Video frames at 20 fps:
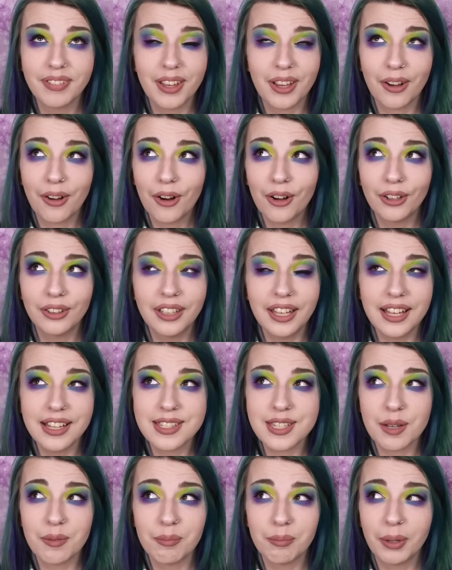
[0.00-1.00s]
your girl
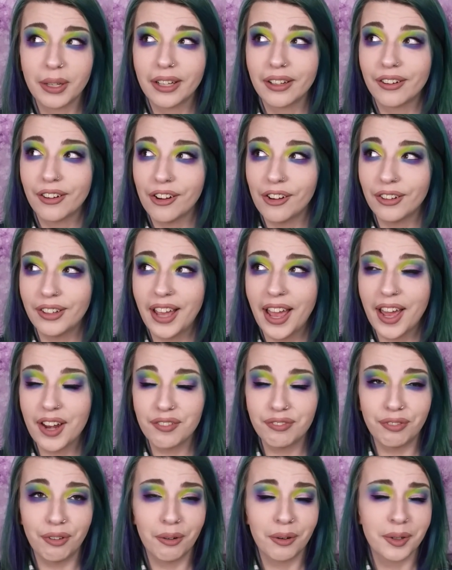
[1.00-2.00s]
needs them, but your girl
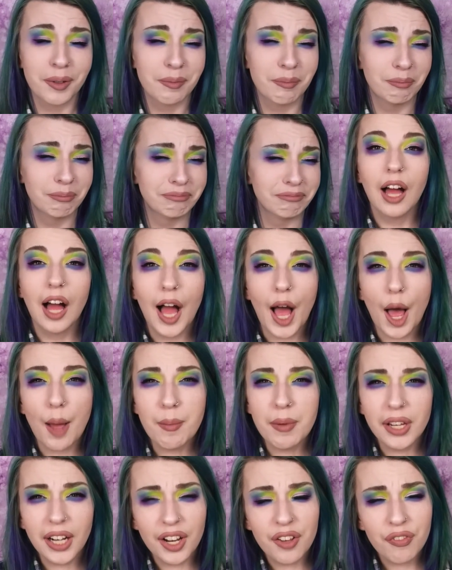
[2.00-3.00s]
can't afford them.
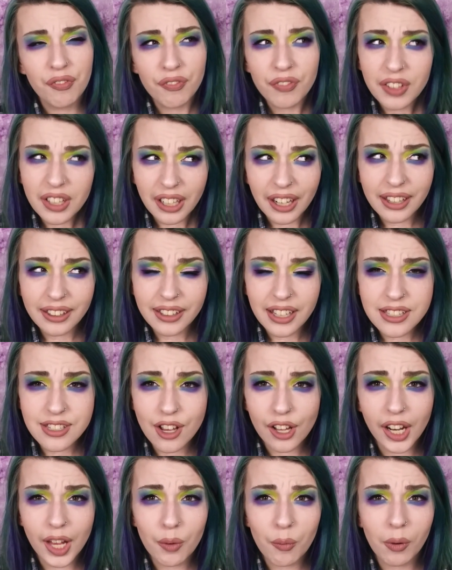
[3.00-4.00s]
I mean, I feel like that's
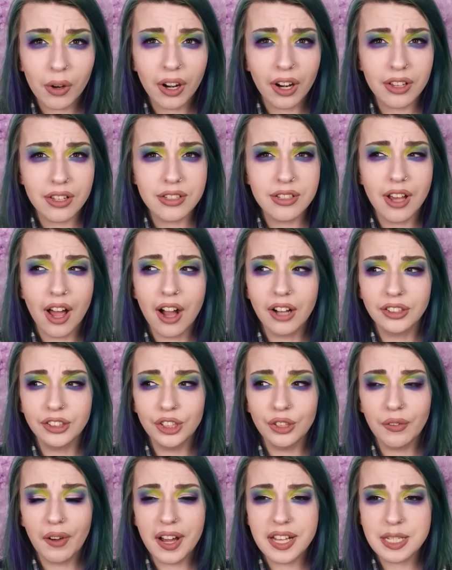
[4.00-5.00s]
all I wanted to talk
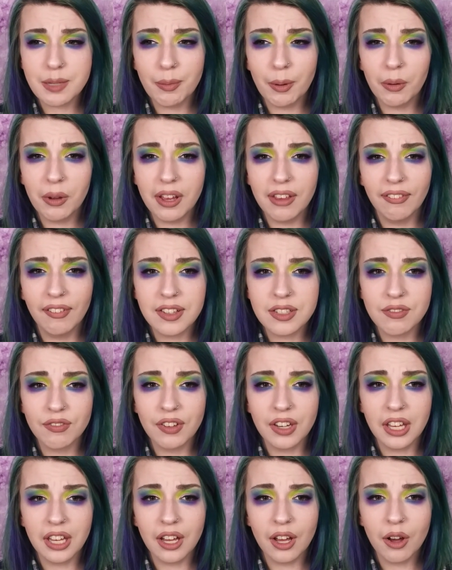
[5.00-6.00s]
to you guys about in this
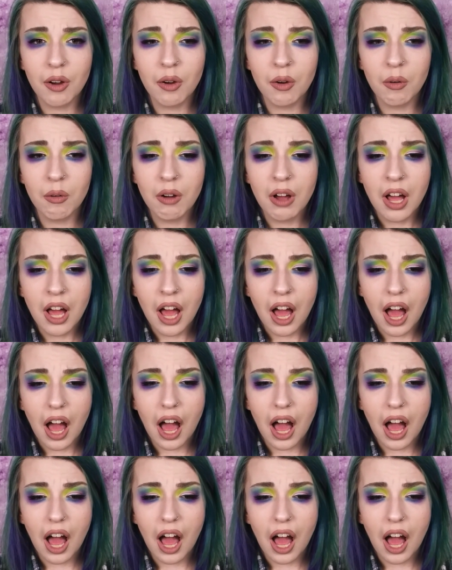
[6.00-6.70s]
video.